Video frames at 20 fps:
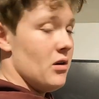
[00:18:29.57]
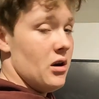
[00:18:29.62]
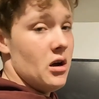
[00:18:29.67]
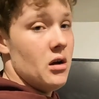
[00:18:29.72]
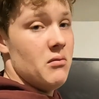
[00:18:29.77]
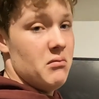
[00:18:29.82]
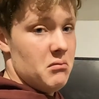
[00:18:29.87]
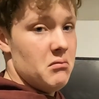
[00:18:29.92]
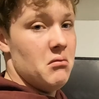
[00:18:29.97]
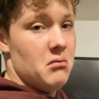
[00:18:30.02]

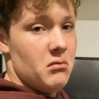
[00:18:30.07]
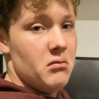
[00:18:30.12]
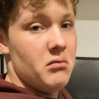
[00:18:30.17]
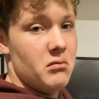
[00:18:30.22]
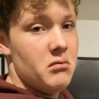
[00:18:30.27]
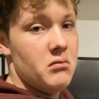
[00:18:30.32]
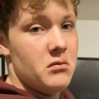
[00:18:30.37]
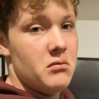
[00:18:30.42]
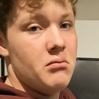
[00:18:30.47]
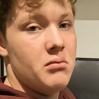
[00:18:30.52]
but
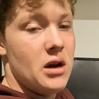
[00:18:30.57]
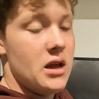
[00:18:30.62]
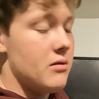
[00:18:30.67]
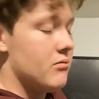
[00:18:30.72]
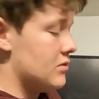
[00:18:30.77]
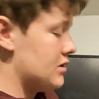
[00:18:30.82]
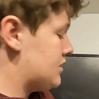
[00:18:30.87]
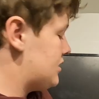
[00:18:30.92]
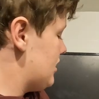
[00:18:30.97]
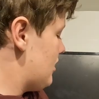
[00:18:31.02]

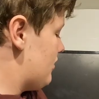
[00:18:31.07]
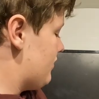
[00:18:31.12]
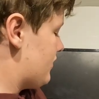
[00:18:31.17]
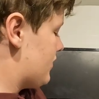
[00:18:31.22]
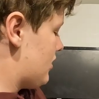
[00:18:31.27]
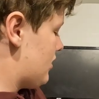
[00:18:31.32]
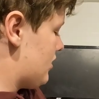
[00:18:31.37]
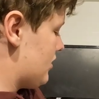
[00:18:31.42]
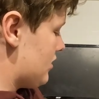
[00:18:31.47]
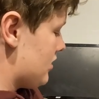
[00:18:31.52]
blame myself,
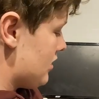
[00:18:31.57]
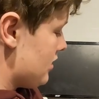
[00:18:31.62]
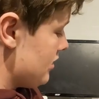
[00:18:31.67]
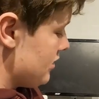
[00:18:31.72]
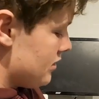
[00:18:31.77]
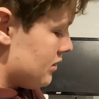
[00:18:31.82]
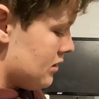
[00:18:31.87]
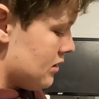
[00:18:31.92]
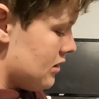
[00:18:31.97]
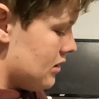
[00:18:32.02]
can't
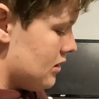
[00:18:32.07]
I?